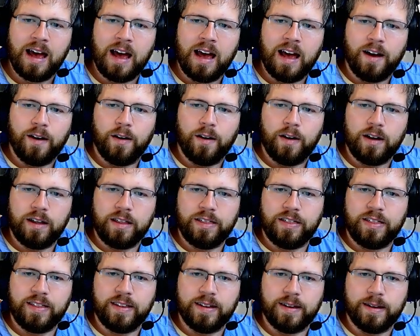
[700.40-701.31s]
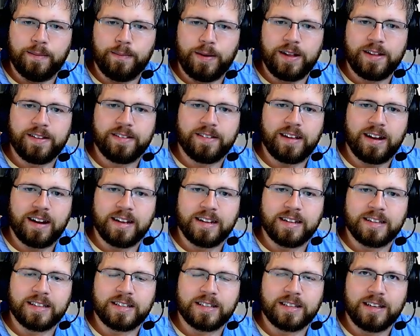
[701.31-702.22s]
the beats that
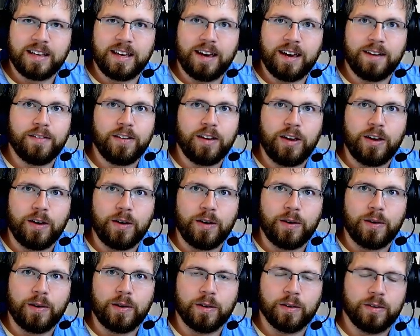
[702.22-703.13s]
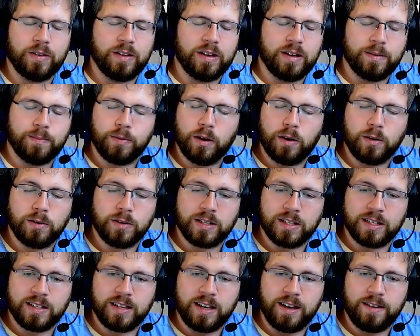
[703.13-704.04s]
it's giving you or the prose
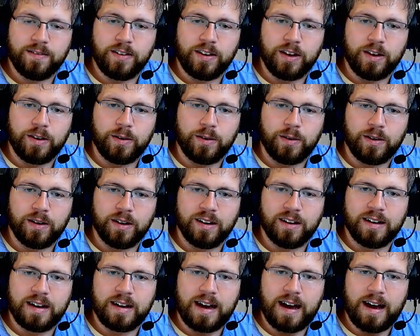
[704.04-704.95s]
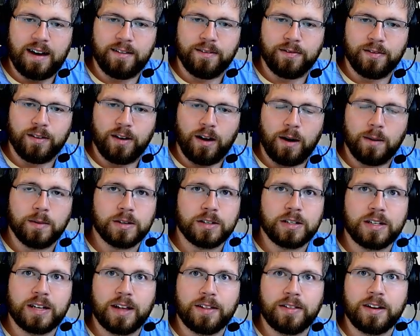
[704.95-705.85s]
it's giving you have almost
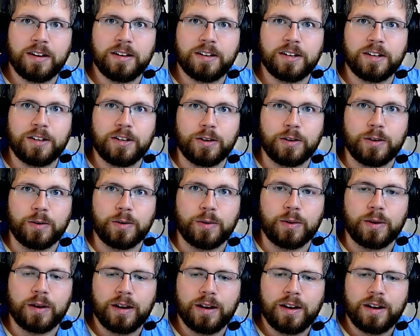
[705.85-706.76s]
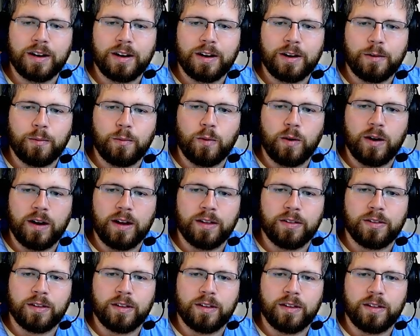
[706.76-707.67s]
nothing to do with
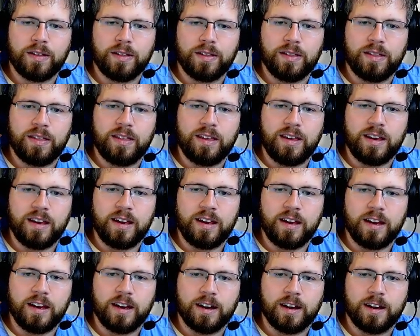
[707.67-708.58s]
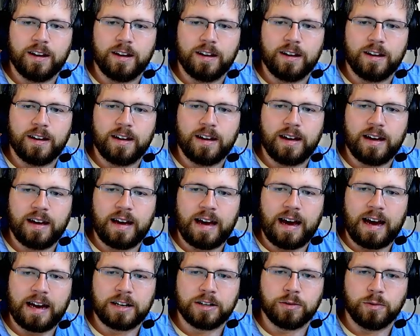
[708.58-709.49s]
the
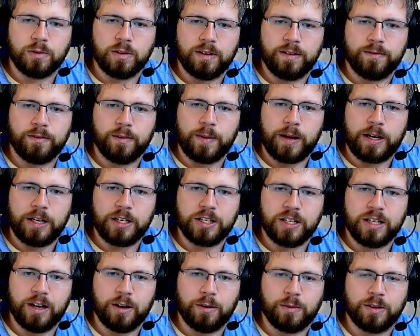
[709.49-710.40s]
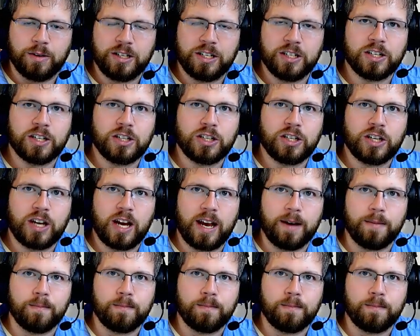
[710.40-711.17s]
actual information here which is a shame